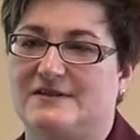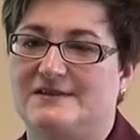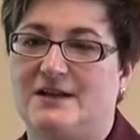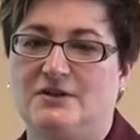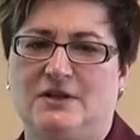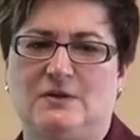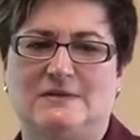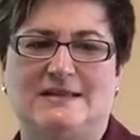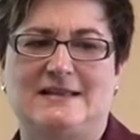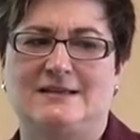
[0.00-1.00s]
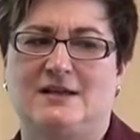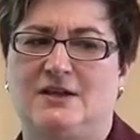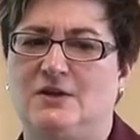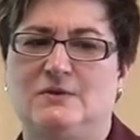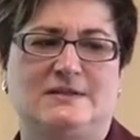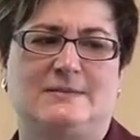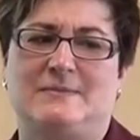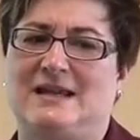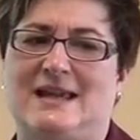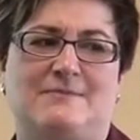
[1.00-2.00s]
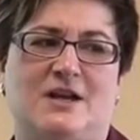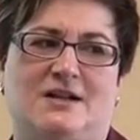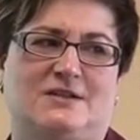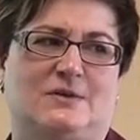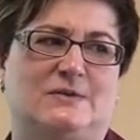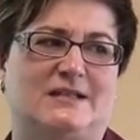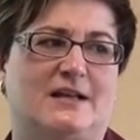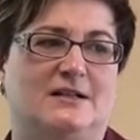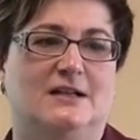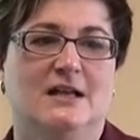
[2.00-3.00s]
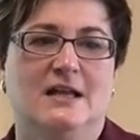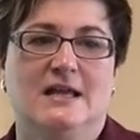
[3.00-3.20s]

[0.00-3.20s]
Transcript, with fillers: the subtle cues, and then the cues became not so subtle.